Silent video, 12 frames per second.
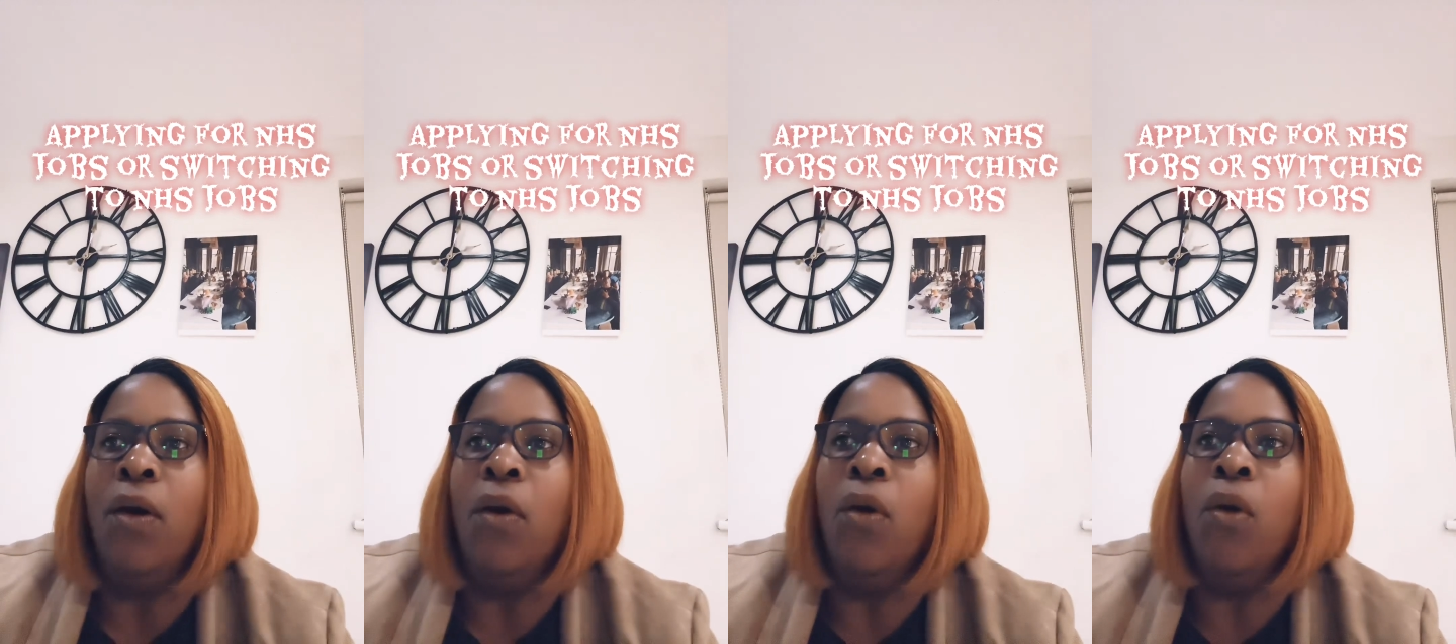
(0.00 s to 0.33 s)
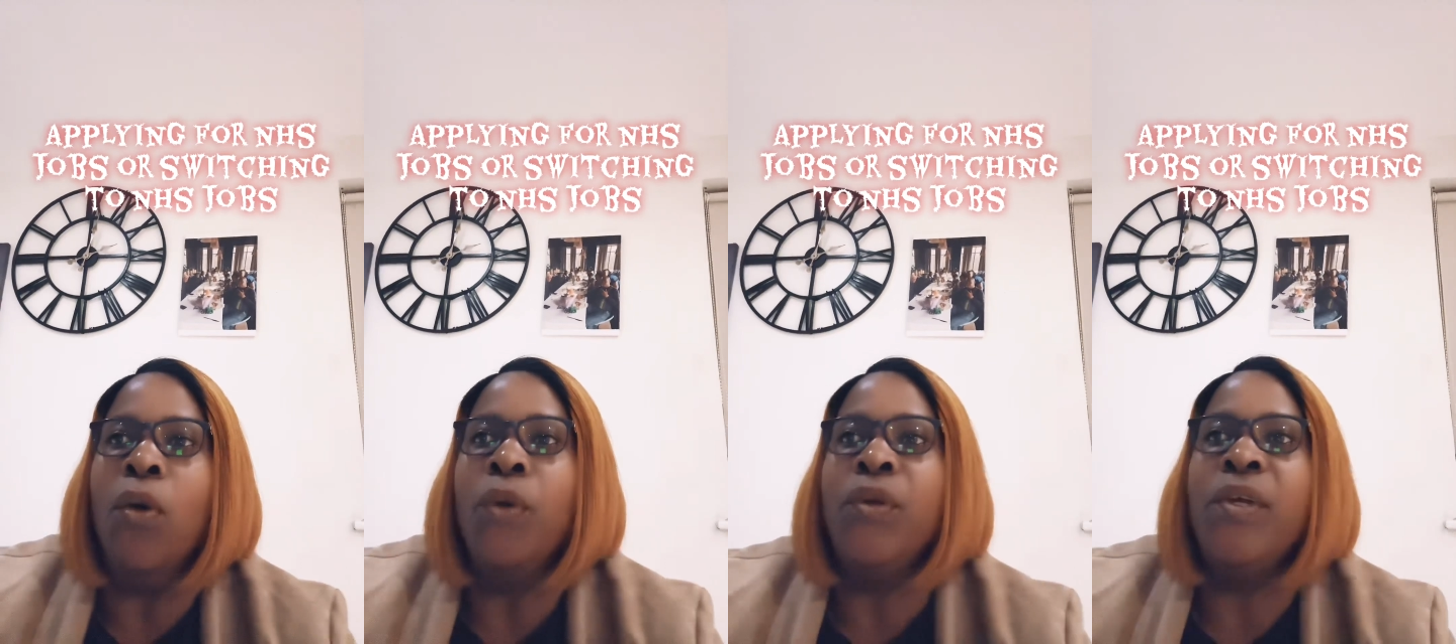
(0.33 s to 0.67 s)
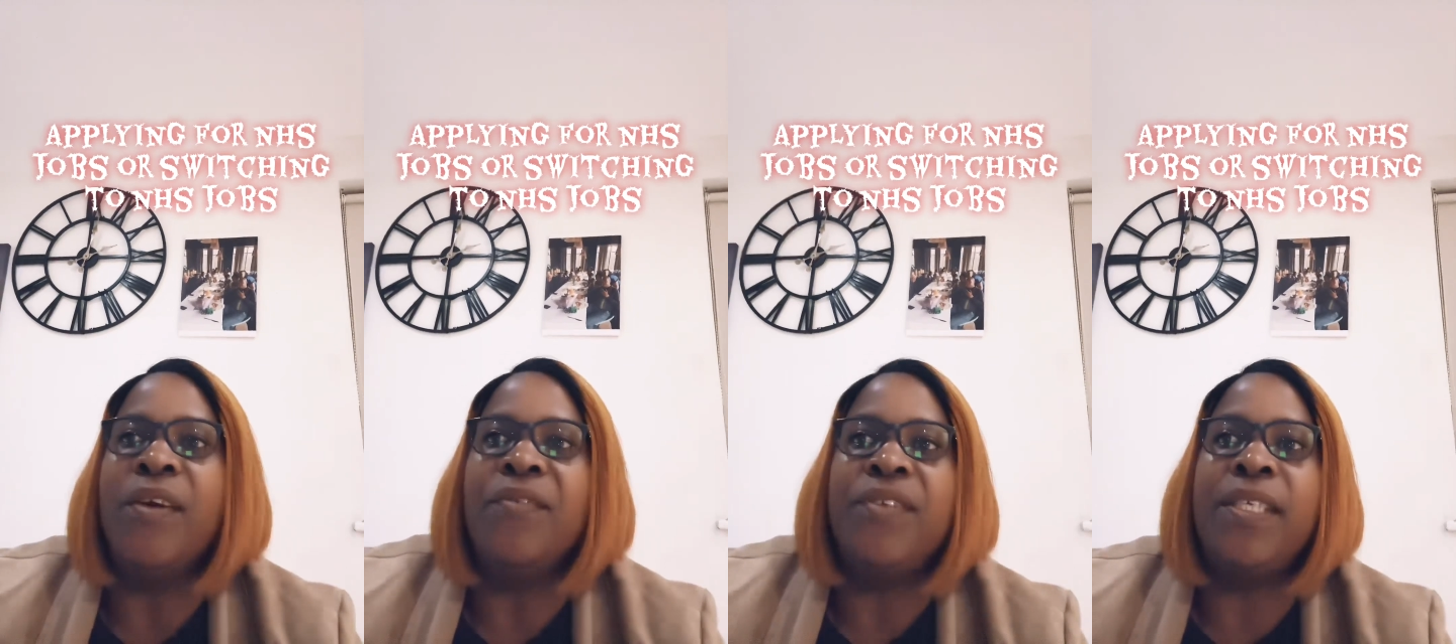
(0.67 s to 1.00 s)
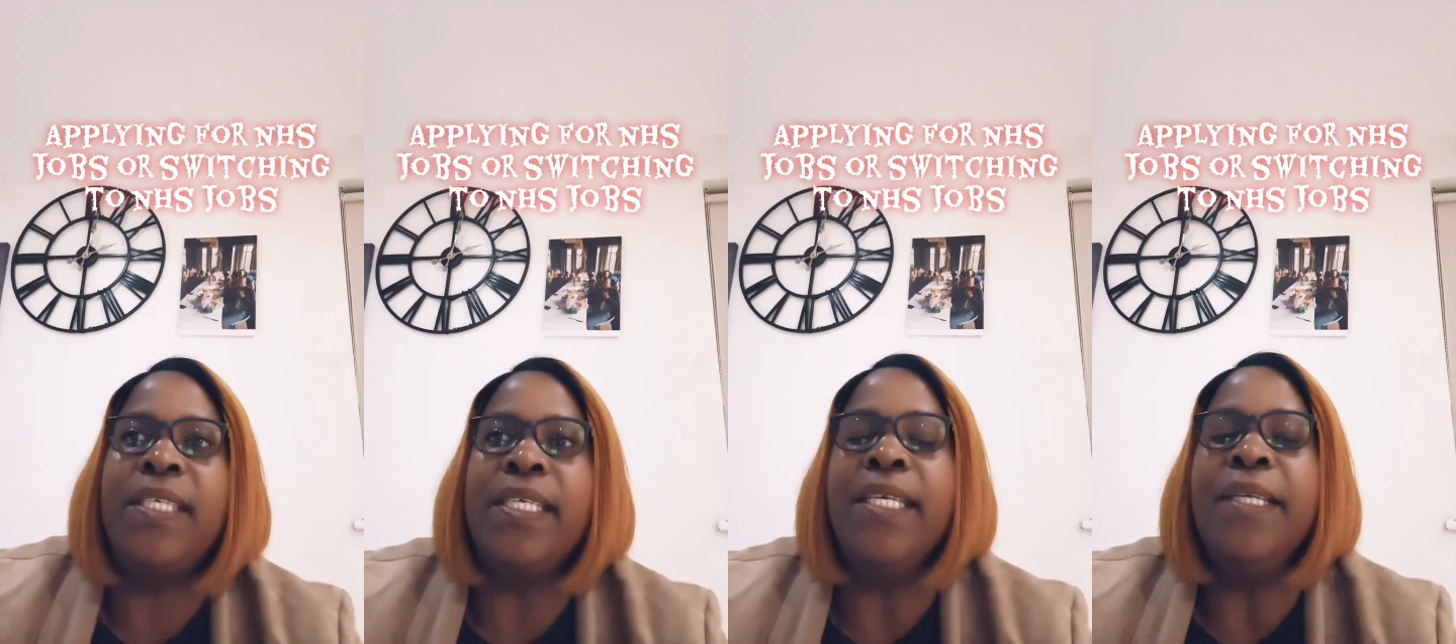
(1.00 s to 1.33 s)
Or you have
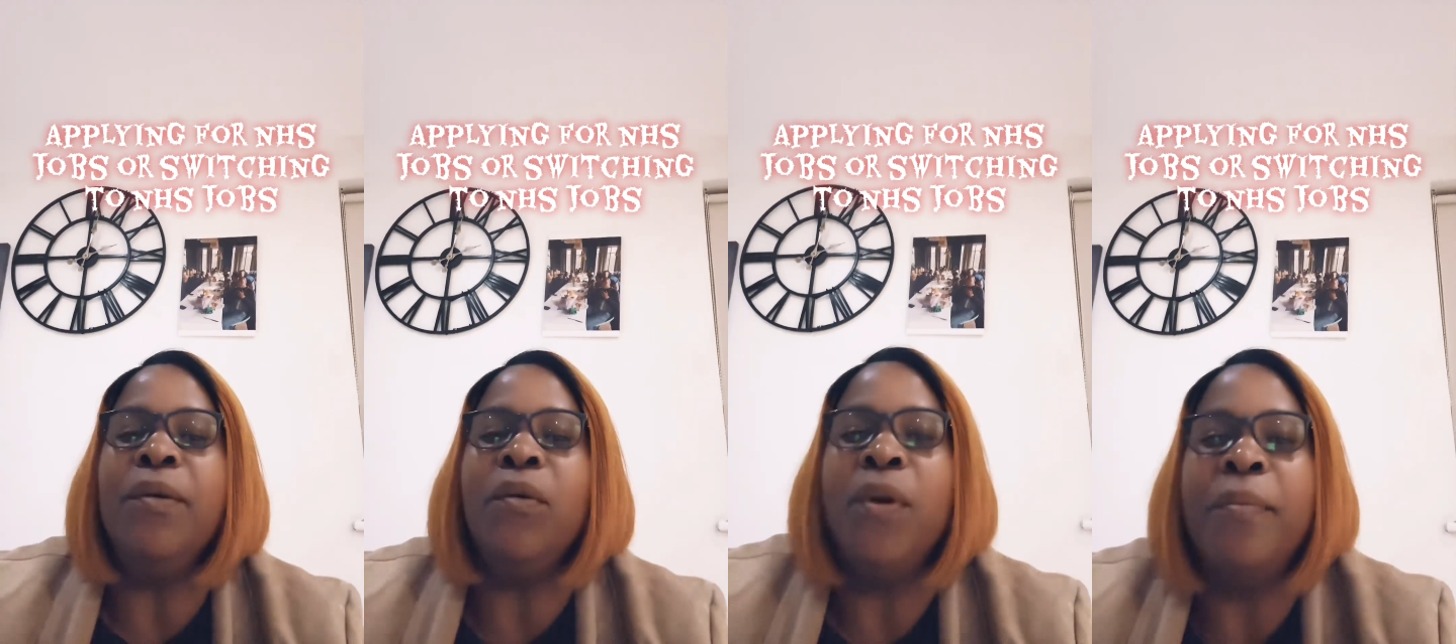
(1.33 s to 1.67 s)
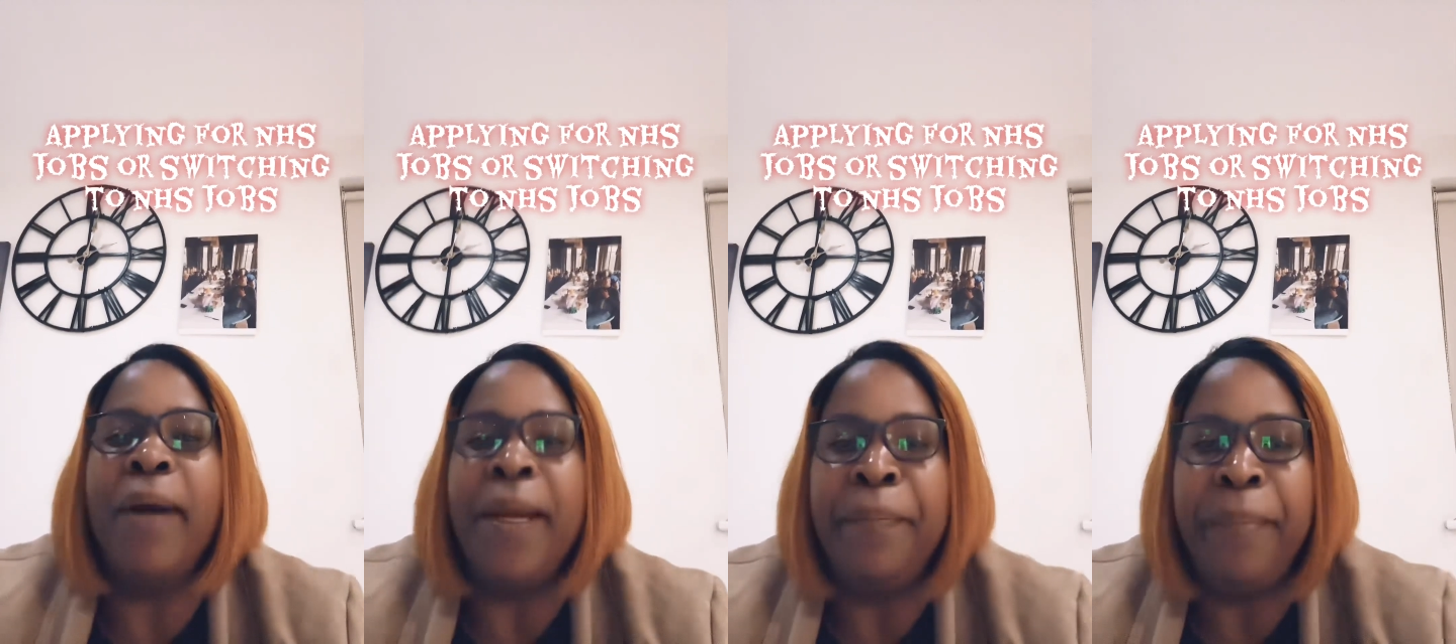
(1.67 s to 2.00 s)
seen on my